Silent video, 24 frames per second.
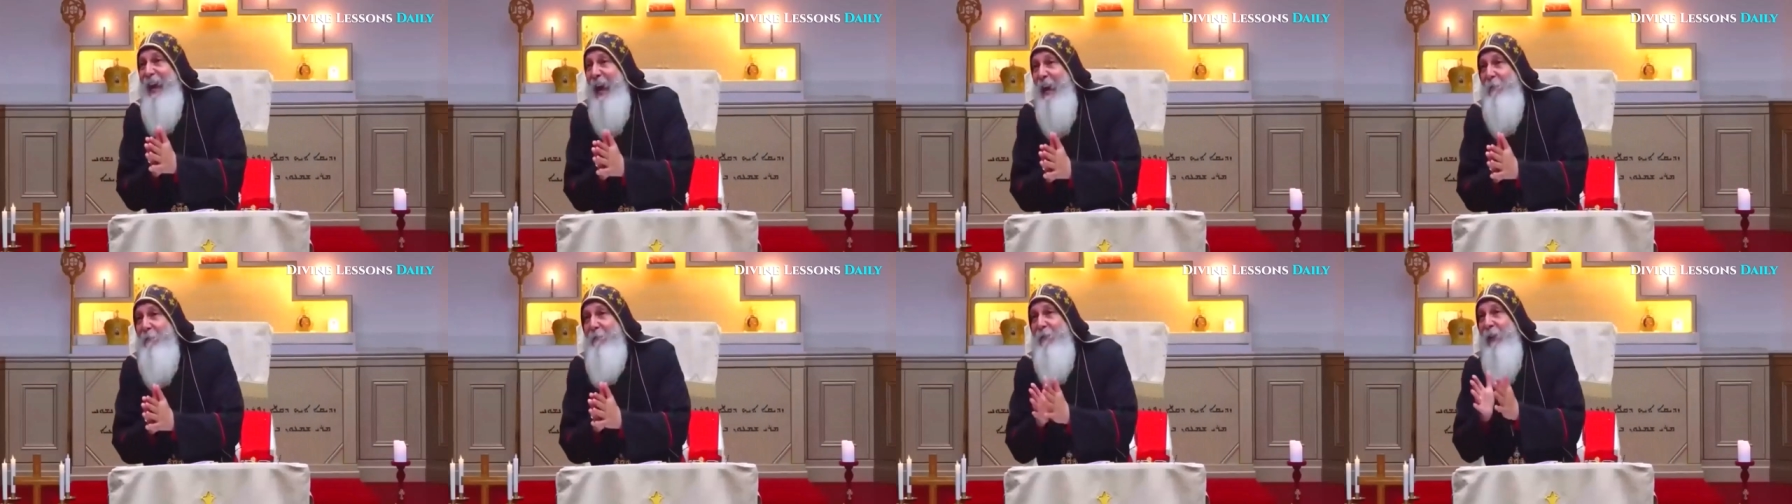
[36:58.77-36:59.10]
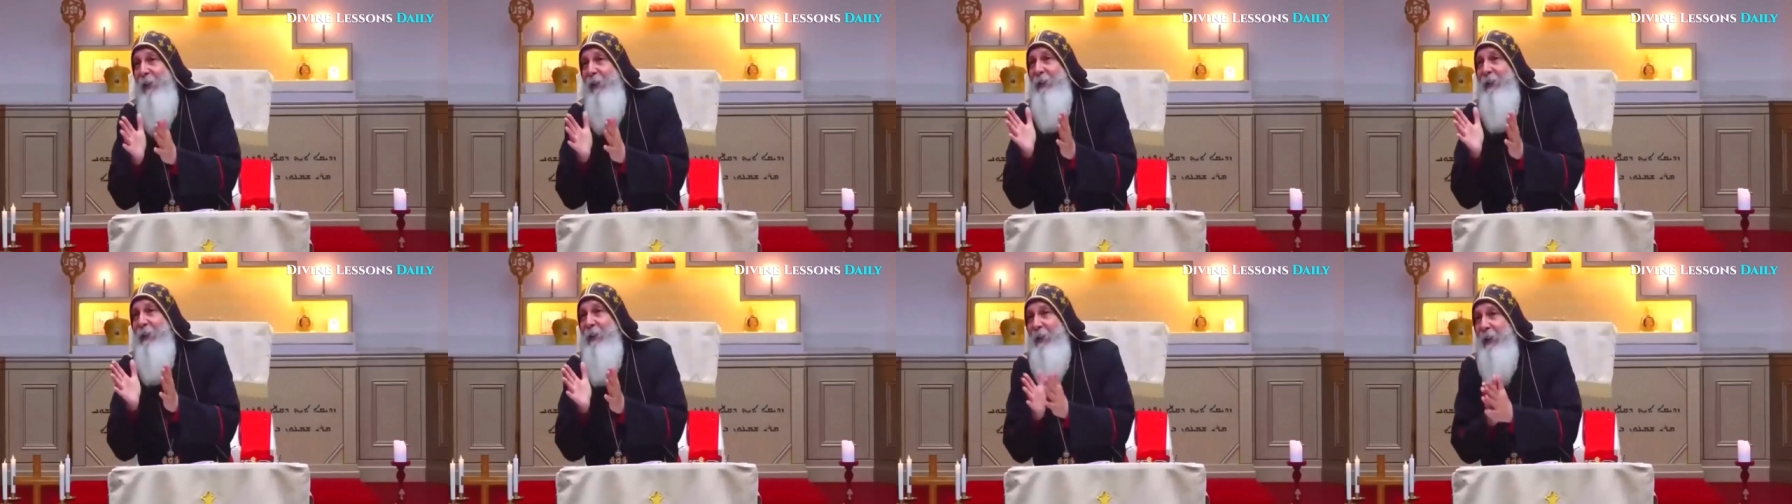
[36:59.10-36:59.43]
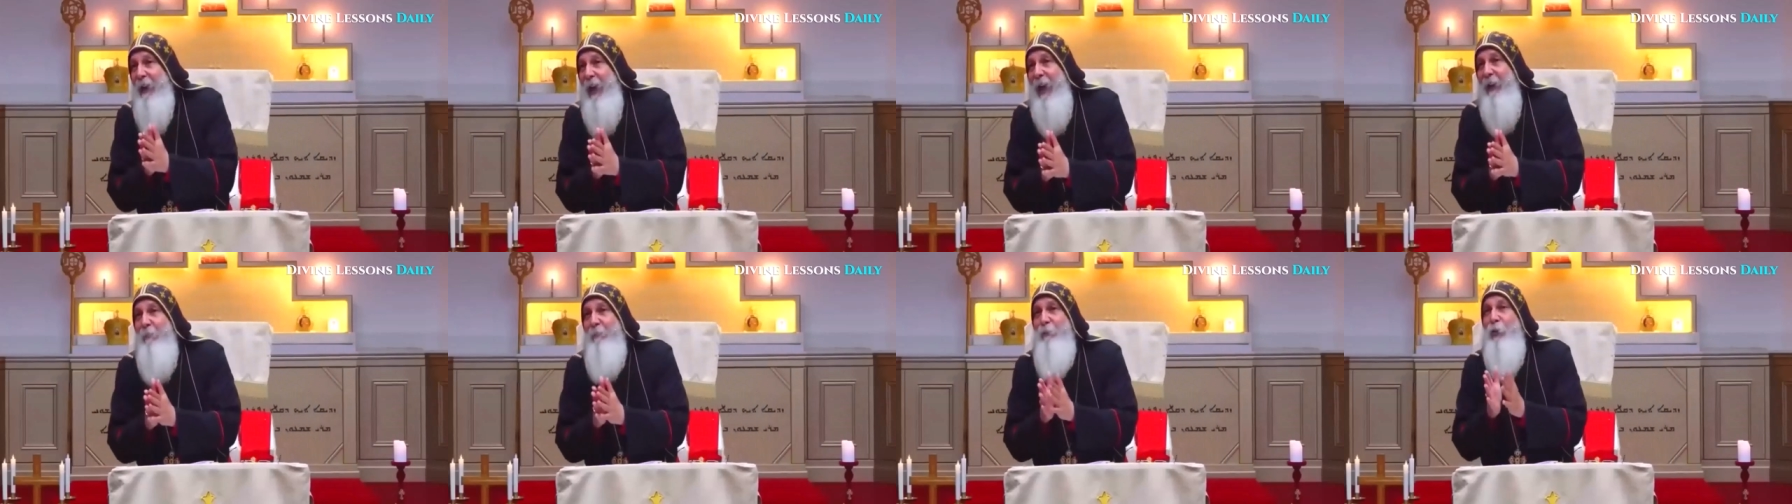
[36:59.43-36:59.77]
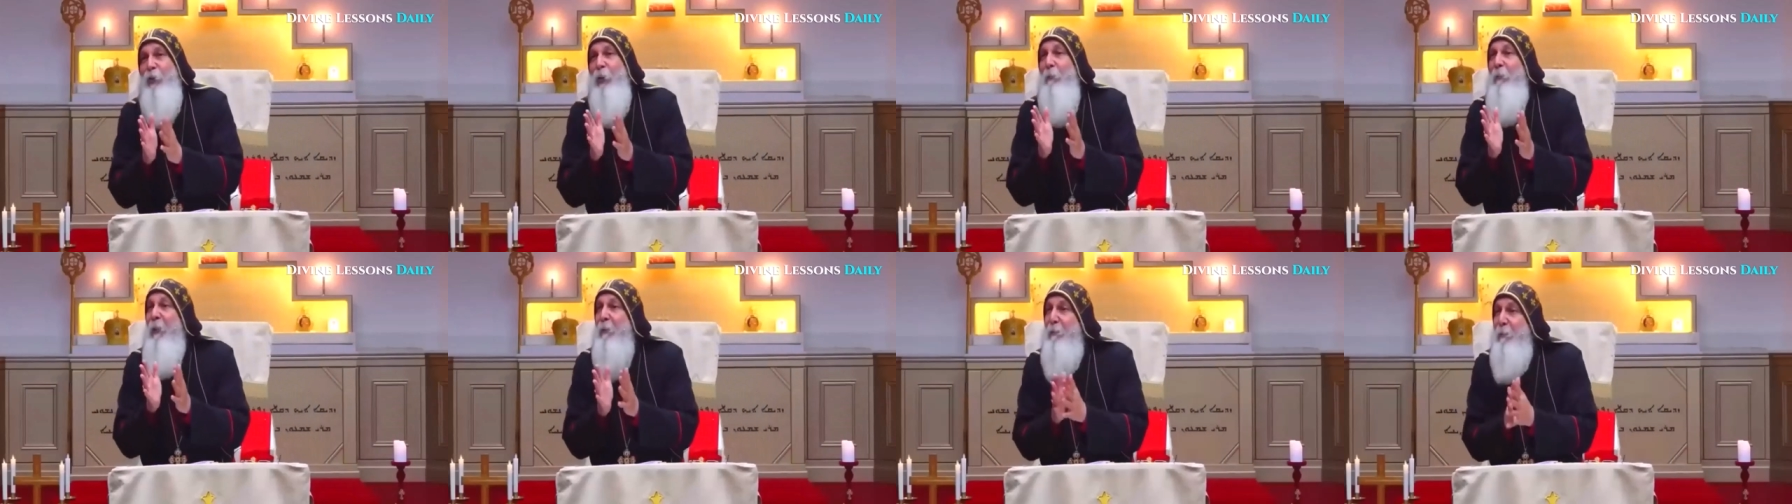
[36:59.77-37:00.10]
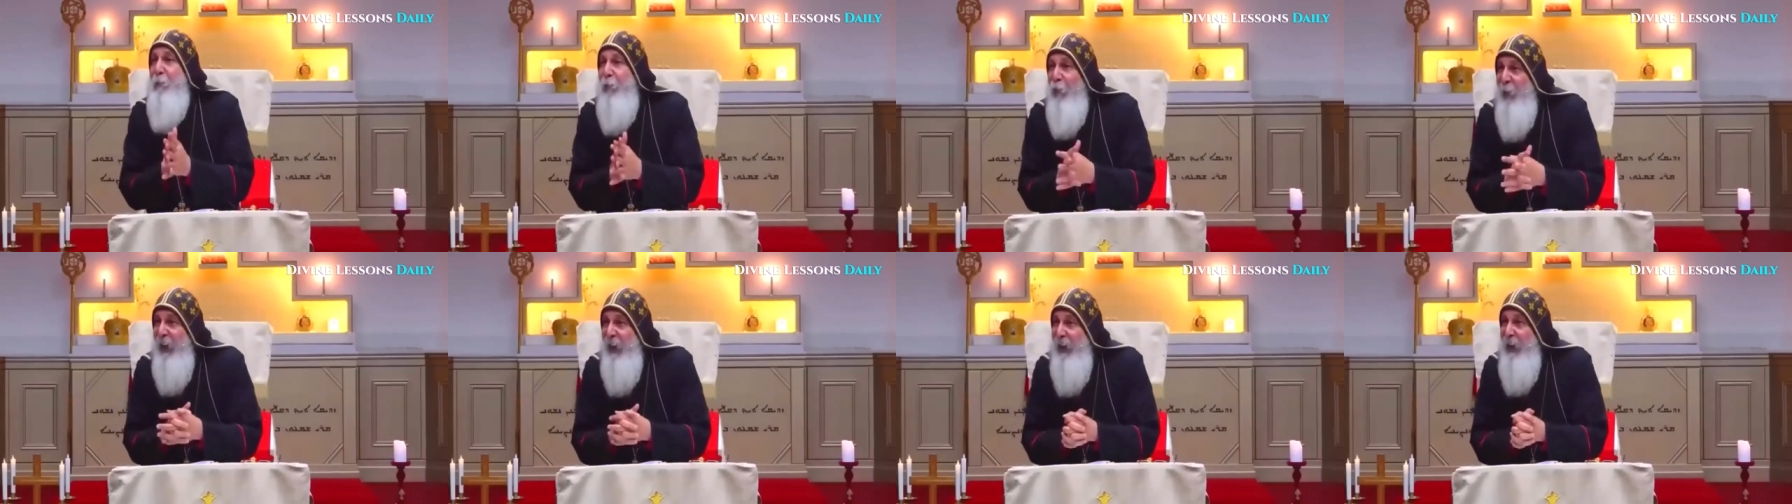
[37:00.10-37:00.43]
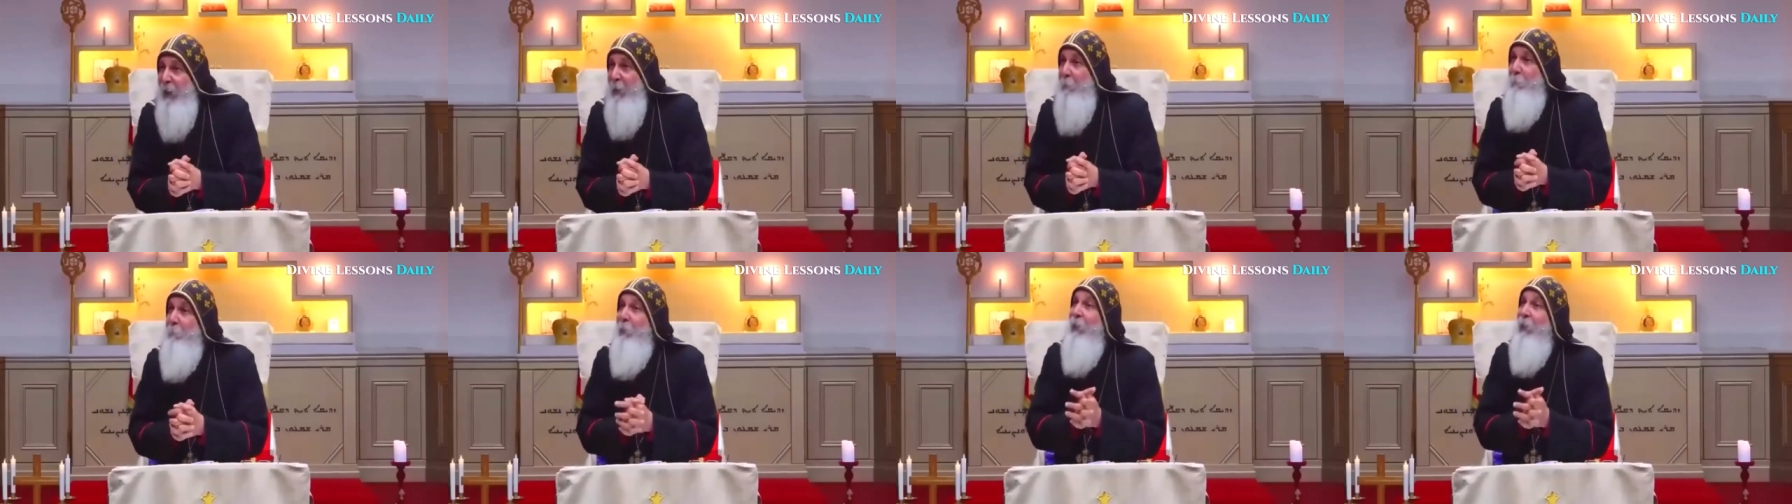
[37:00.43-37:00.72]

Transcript: never claim to be free.